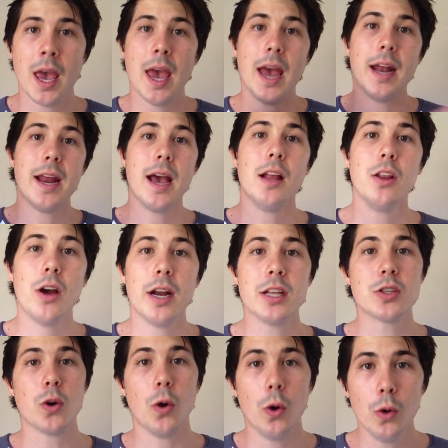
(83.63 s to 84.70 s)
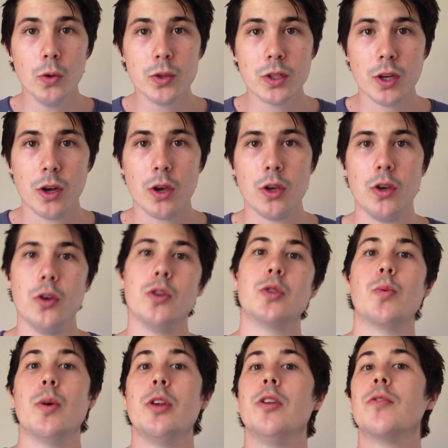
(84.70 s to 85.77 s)
An outline is also used
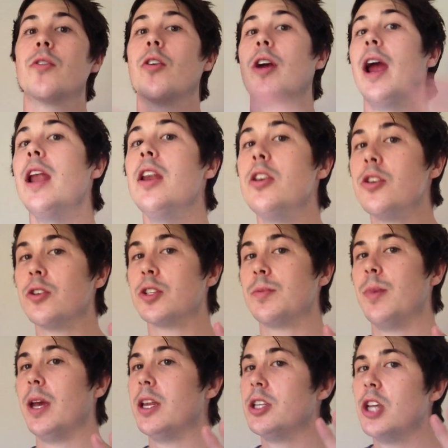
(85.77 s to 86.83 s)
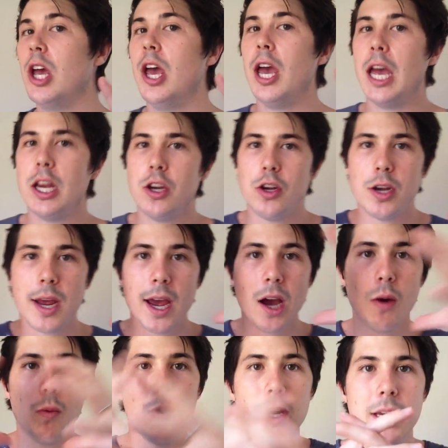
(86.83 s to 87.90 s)
when you've created your speech and you now
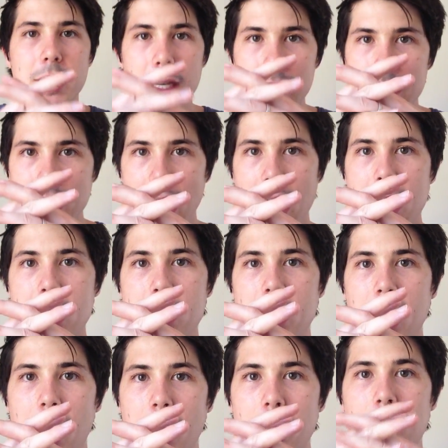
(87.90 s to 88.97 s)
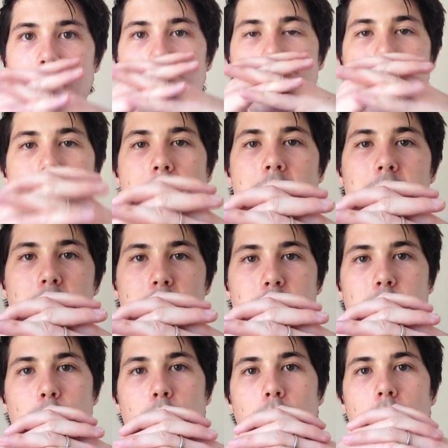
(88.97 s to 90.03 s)
want to contain that, make it
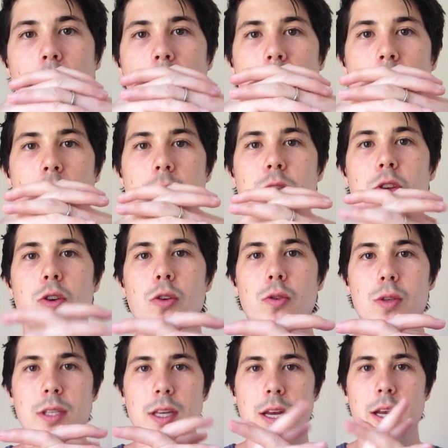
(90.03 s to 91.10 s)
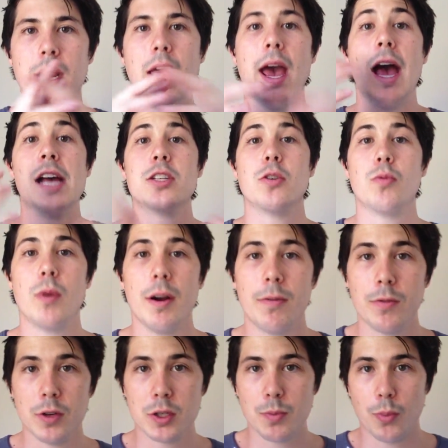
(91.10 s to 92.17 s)
smaller, and use it as a
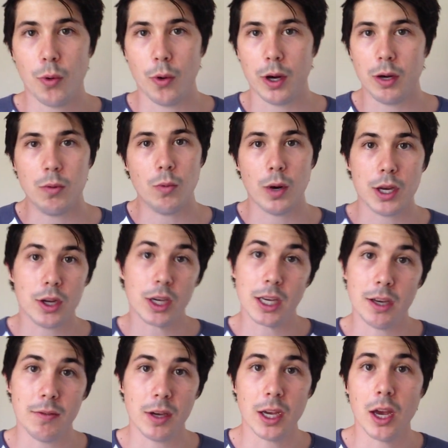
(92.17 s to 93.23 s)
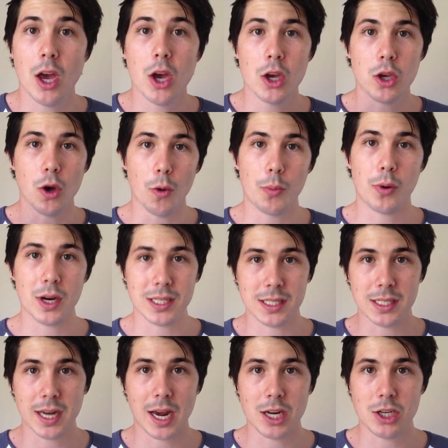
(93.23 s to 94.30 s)
reference point when you're giving your
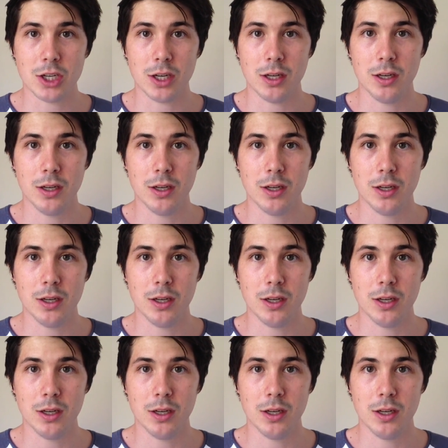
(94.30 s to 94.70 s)
presentation.